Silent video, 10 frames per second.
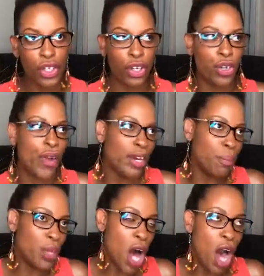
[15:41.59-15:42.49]
or you write a
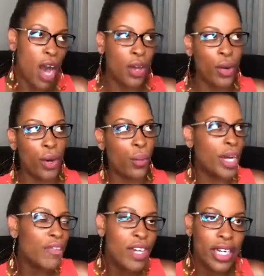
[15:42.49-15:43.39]
blog or
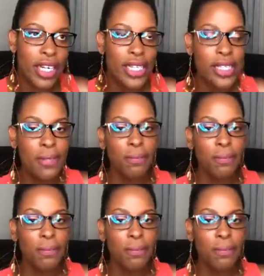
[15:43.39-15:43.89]
whatever it is